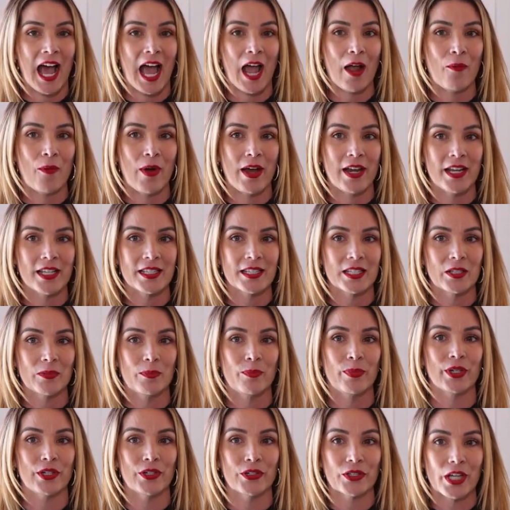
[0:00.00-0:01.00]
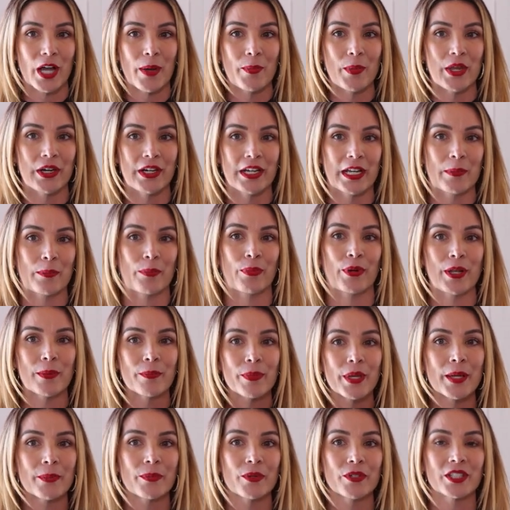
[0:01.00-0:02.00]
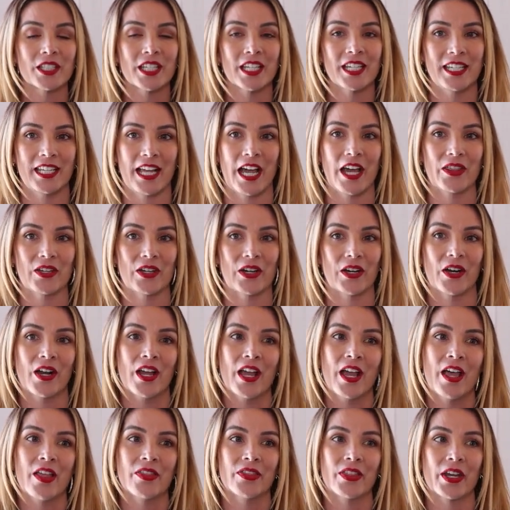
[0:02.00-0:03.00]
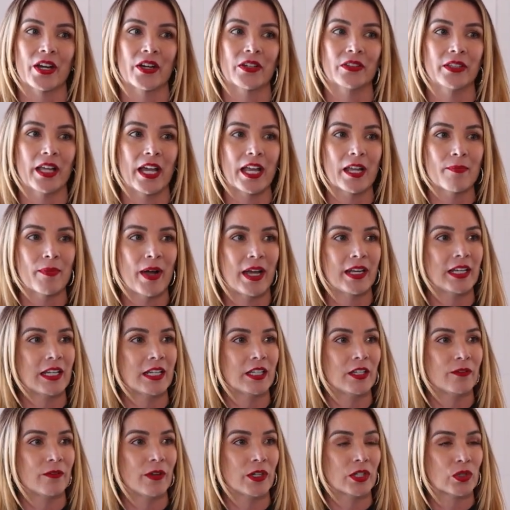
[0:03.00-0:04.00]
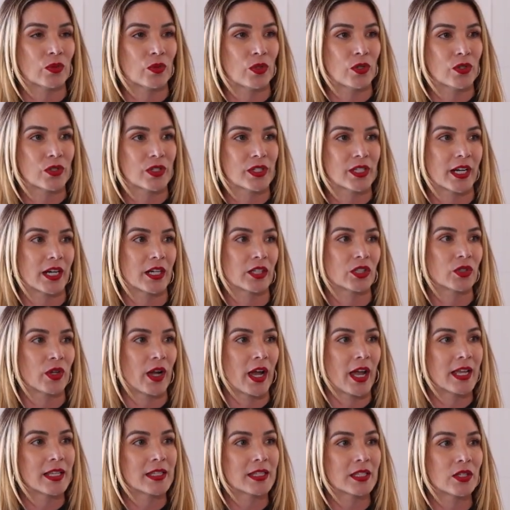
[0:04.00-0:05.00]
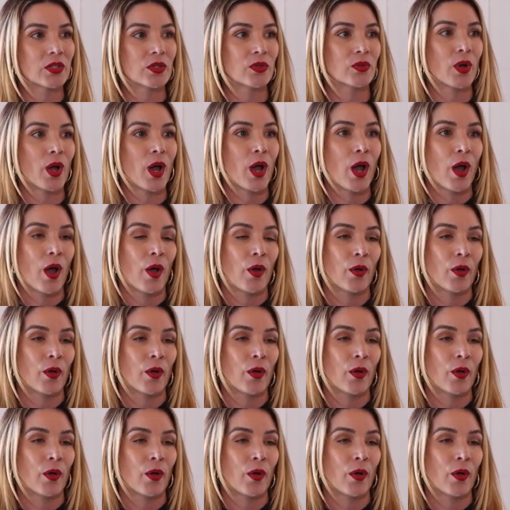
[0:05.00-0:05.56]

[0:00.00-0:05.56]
I wanted to build community and bring people together that are like-minded individuals that are trying to